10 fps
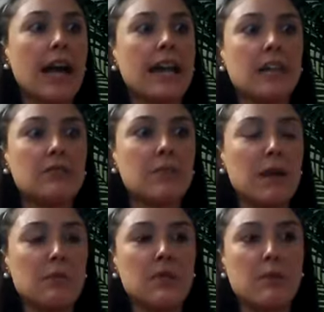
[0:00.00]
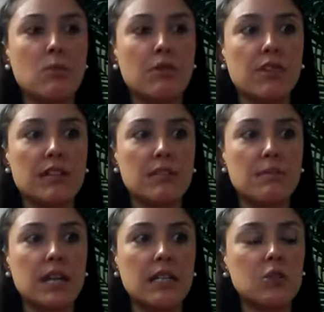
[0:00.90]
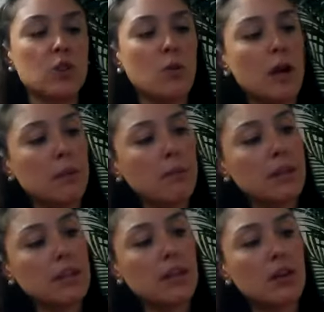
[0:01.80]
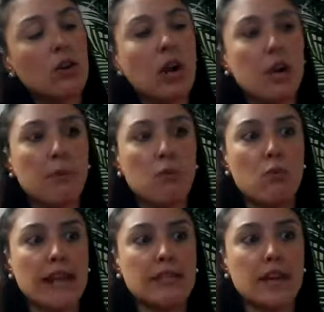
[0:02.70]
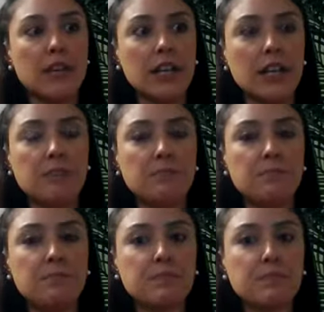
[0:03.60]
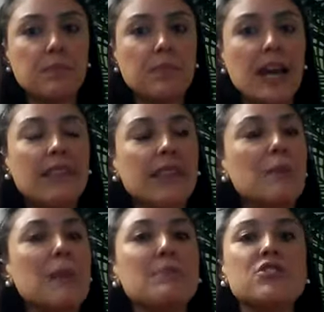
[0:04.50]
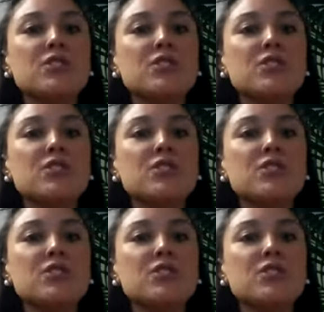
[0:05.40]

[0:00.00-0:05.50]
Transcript: and it gives the baby some more flexibility. So you want to put the little cup right down here, and then the baby's